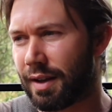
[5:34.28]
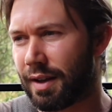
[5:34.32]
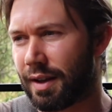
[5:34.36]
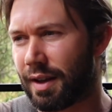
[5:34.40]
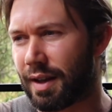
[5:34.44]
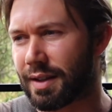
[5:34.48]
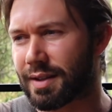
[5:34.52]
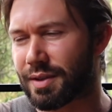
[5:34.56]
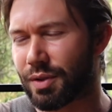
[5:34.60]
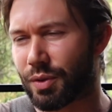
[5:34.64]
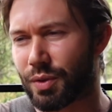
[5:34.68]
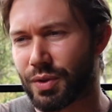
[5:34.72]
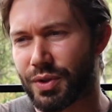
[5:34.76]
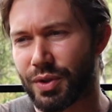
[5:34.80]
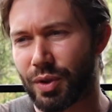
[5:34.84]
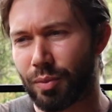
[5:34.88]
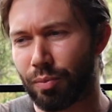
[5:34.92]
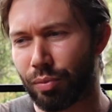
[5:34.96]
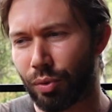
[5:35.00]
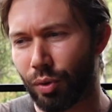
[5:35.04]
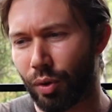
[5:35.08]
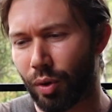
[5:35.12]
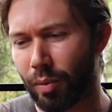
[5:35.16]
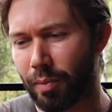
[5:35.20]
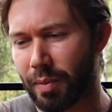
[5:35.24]
It's also
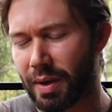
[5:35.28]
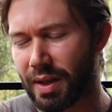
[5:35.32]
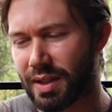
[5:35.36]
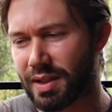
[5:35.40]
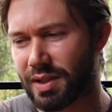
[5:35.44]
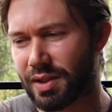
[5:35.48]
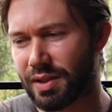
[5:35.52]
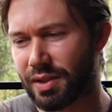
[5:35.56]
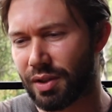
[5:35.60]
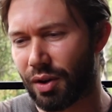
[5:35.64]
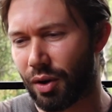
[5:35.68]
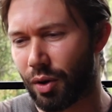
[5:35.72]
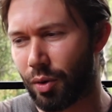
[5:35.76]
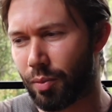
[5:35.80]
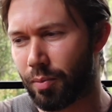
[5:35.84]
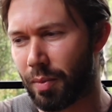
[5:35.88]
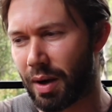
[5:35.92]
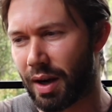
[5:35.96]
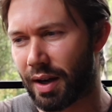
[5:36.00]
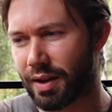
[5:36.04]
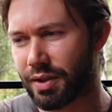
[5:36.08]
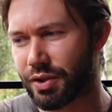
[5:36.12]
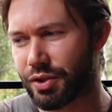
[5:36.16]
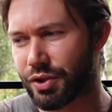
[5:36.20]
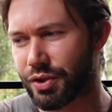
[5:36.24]
brought me so
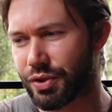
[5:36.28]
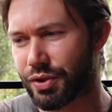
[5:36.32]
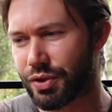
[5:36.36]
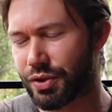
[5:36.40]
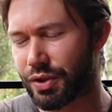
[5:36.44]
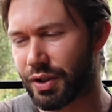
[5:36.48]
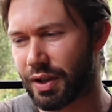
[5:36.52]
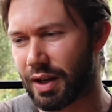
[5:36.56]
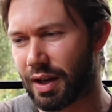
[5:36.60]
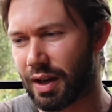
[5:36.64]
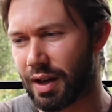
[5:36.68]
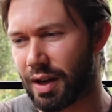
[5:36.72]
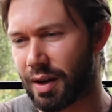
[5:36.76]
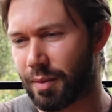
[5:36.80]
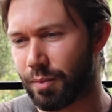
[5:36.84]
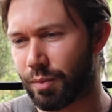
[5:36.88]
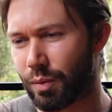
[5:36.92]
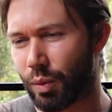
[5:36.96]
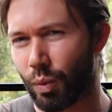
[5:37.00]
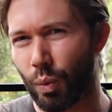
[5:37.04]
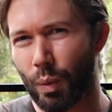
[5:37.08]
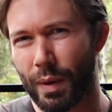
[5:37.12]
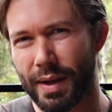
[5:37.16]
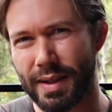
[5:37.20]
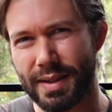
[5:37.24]
much
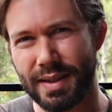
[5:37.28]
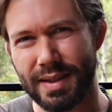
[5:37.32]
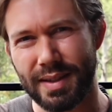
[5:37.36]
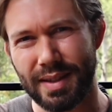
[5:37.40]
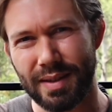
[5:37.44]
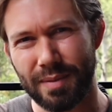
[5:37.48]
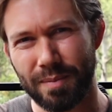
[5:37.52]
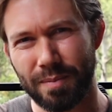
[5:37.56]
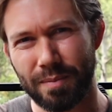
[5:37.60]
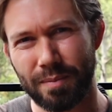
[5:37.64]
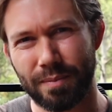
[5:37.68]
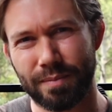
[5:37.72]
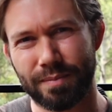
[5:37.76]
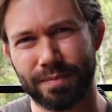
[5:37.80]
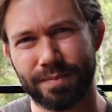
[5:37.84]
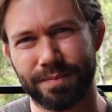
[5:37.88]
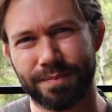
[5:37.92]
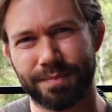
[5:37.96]
wisdom,